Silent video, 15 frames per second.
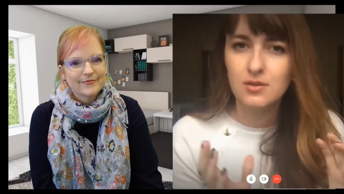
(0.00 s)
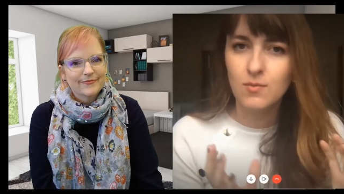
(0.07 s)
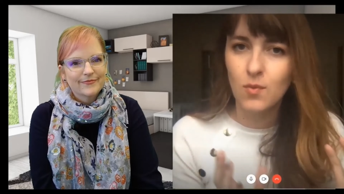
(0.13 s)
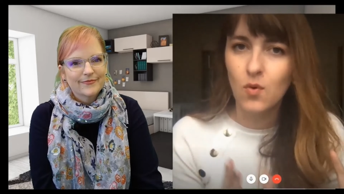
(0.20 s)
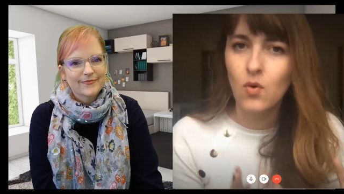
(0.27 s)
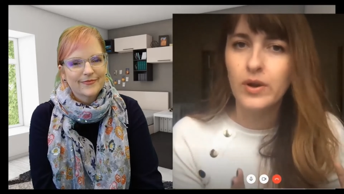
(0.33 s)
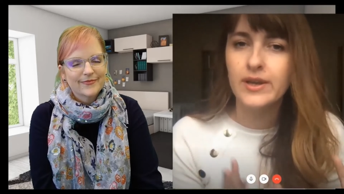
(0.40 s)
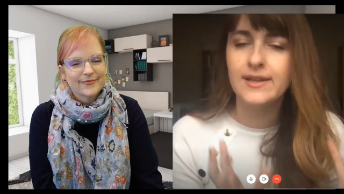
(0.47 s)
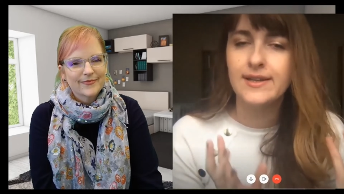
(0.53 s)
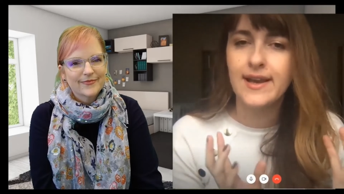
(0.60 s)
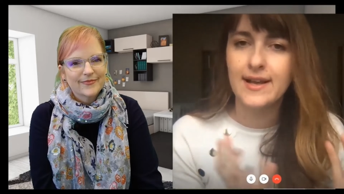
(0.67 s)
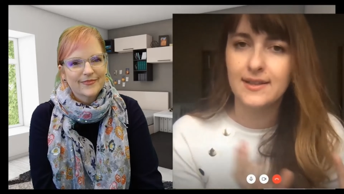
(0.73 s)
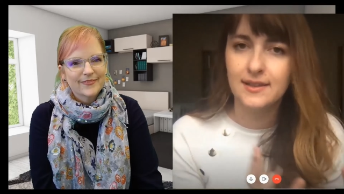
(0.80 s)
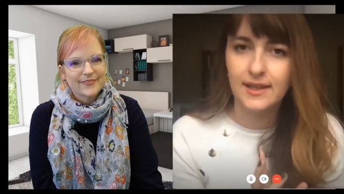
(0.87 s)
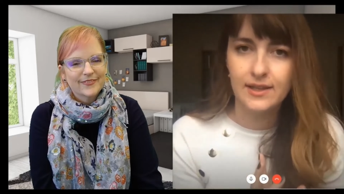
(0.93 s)
Speaker 1: more in
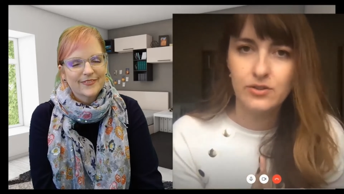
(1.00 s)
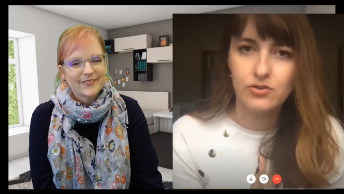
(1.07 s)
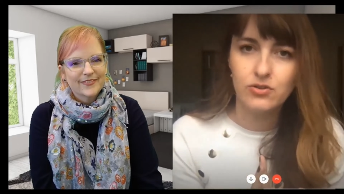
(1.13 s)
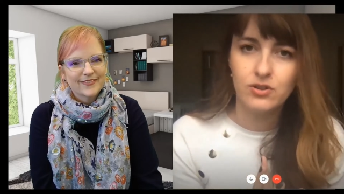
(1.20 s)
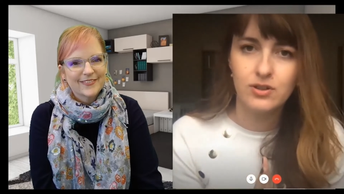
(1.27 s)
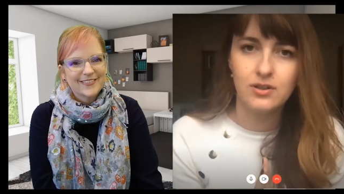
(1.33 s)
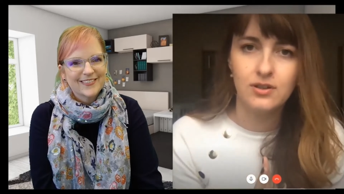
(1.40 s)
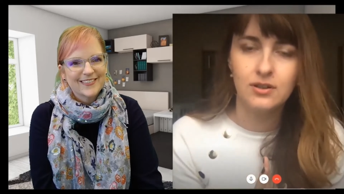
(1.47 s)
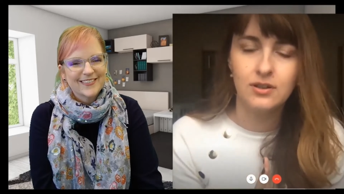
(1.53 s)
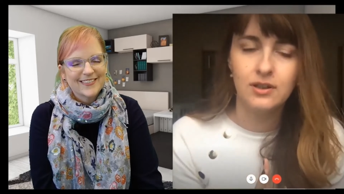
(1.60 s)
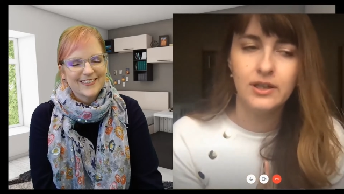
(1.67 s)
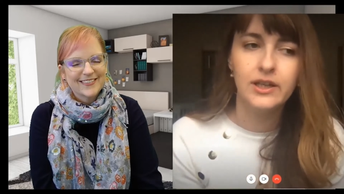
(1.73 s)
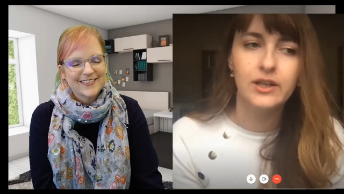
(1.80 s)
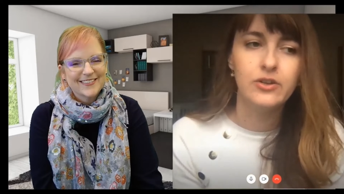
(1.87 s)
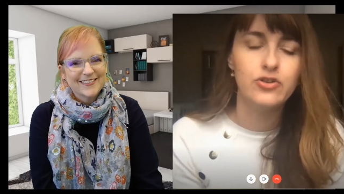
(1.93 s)
electrical
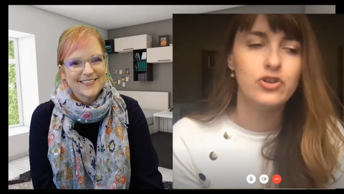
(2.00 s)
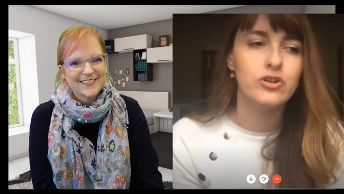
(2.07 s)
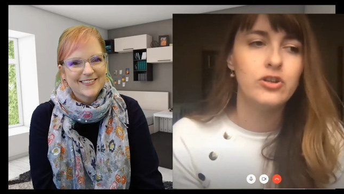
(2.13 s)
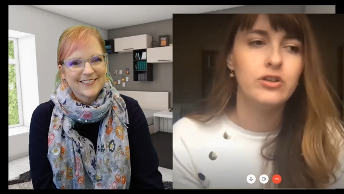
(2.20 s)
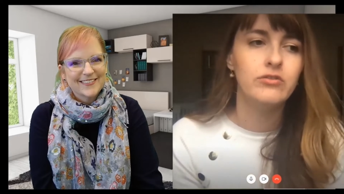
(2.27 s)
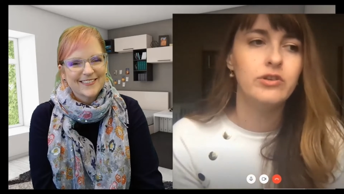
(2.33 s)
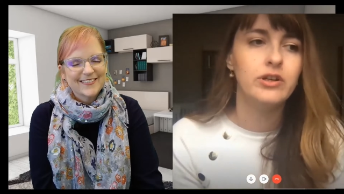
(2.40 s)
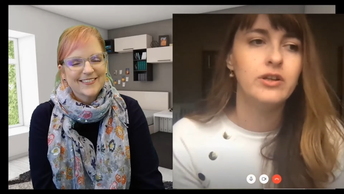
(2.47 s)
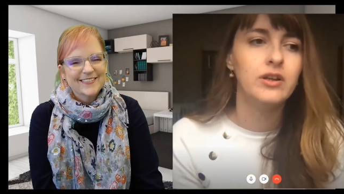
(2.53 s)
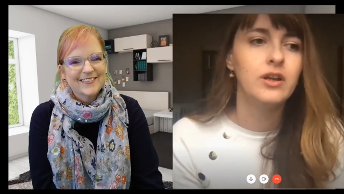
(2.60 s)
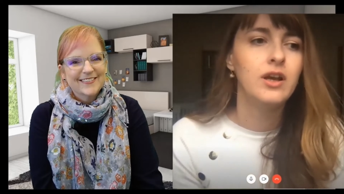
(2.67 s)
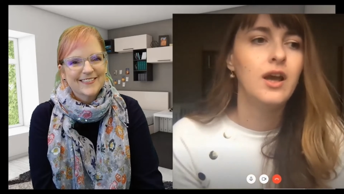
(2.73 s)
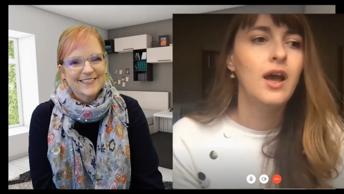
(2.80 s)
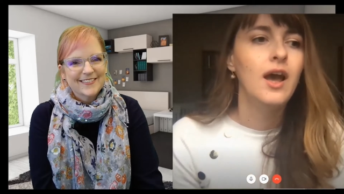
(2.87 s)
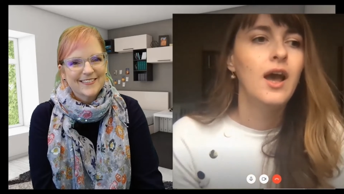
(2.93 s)
engineering.
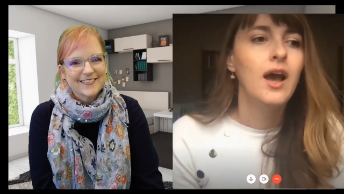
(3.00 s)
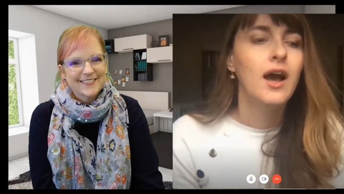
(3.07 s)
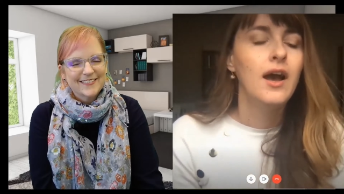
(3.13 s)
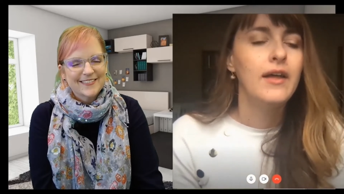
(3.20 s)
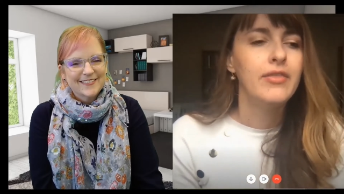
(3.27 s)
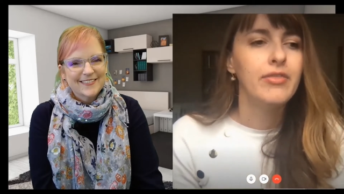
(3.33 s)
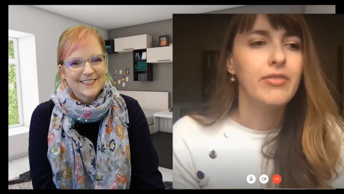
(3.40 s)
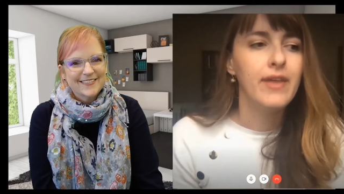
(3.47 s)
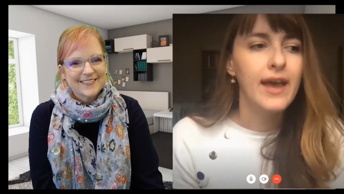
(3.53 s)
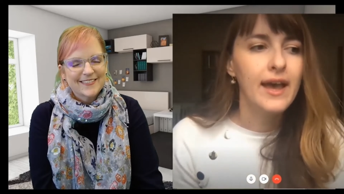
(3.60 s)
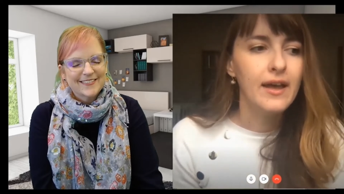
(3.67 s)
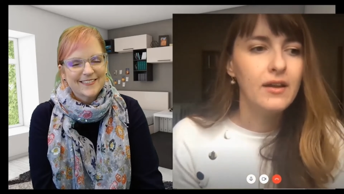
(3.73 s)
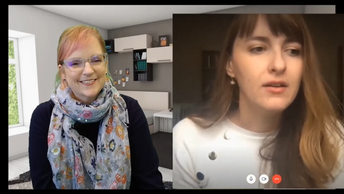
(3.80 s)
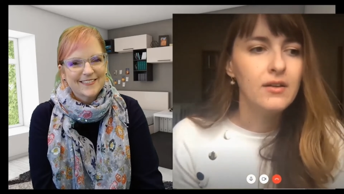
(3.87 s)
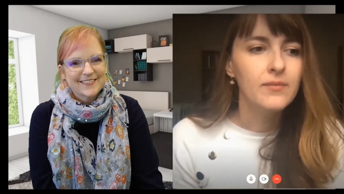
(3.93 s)
And then
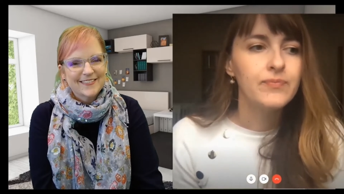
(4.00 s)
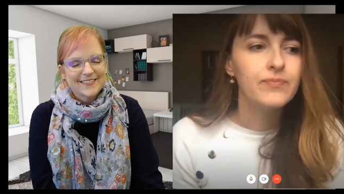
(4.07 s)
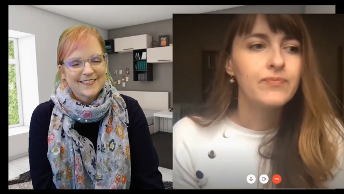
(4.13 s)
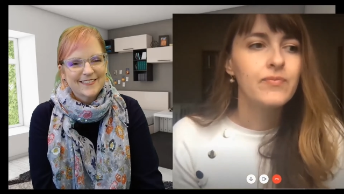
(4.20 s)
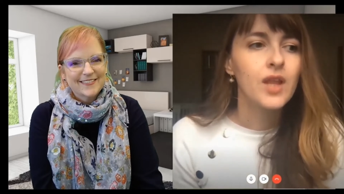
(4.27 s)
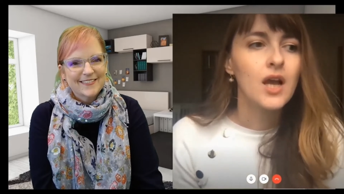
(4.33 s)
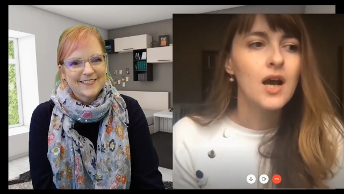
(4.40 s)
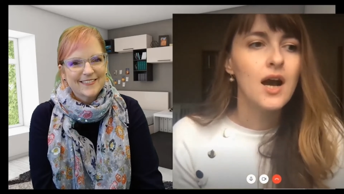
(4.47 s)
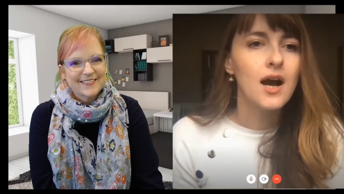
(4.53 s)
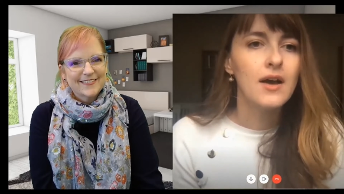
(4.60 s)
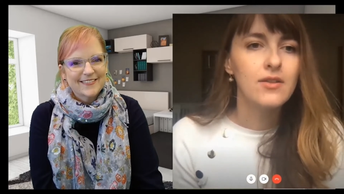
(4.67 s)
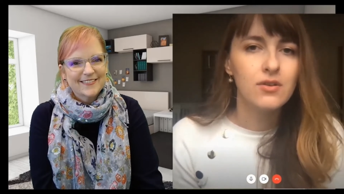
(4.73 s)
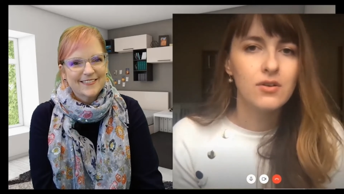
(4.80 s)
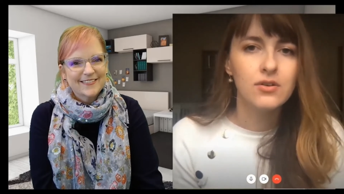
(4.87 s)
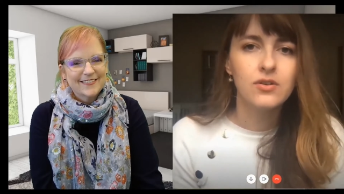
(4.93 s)
I
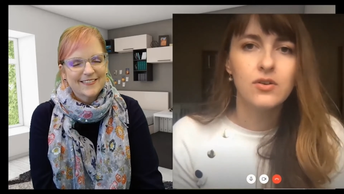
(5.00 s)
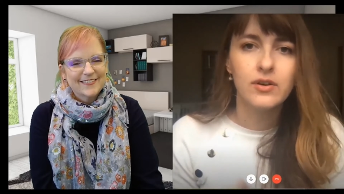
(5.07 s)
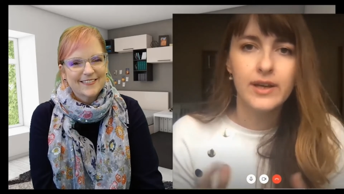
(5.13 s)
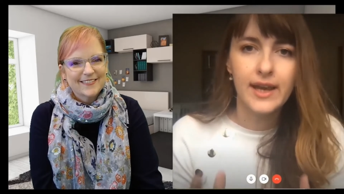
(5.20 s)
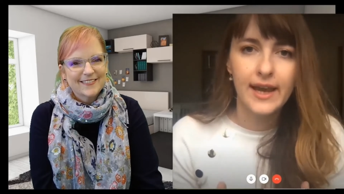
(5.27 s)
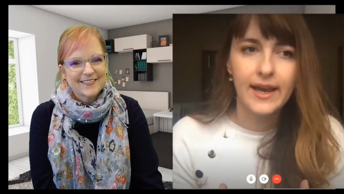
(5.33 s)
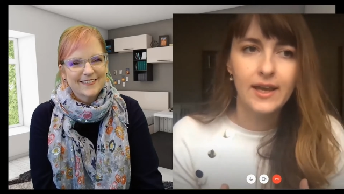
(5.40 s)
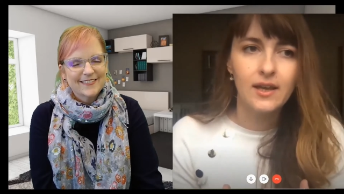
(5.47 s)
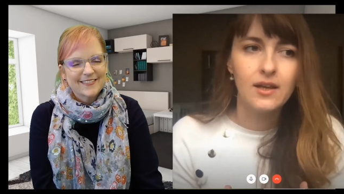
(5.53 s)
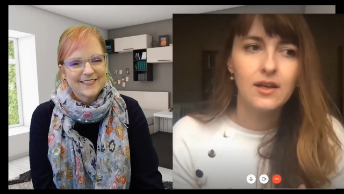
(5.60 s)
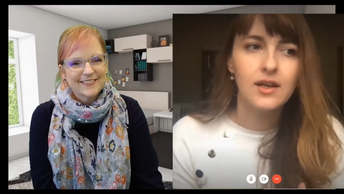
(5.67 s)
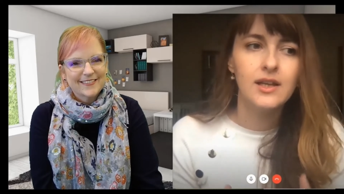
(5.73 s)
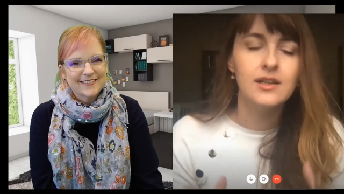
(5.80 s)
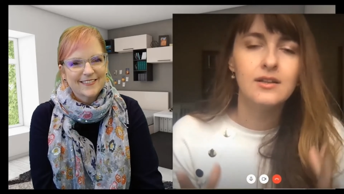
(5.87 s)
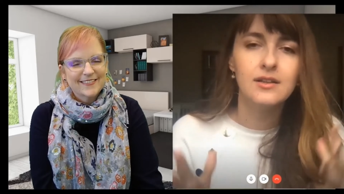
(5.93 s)
thought, okay,
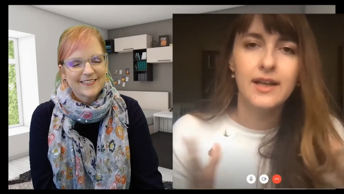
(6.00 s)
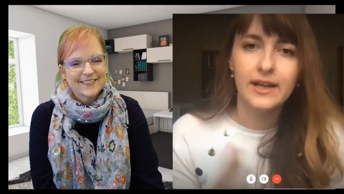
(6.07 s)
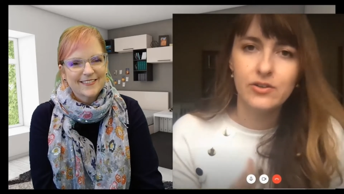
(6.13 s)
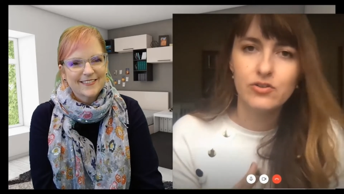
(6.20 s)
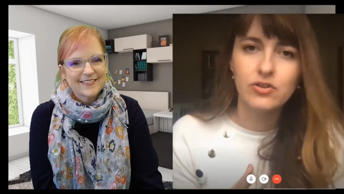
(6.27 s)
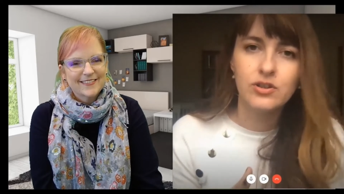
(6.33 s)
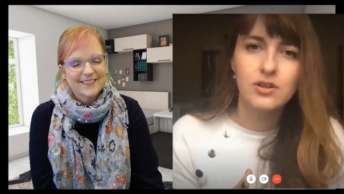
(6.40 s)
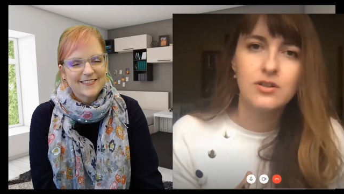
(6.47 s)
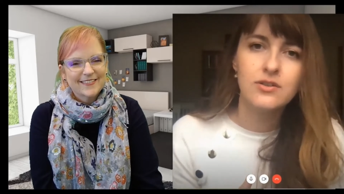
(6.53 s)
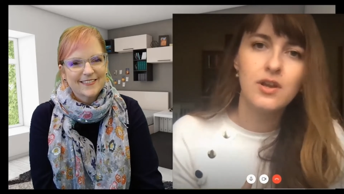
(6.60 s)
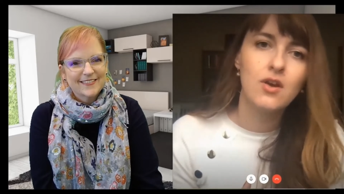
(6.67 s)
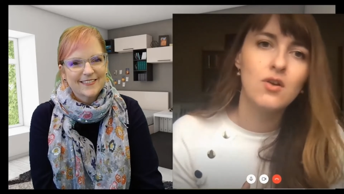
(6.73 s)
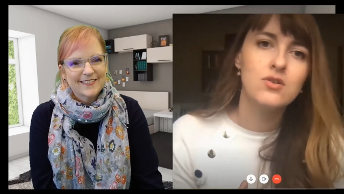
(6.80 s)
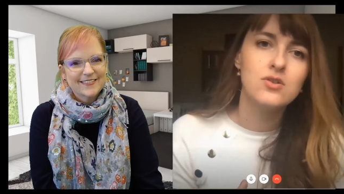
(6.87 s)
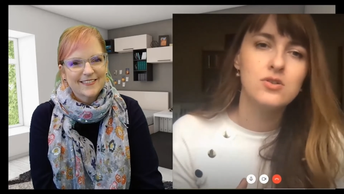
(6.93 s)
in electrical, they also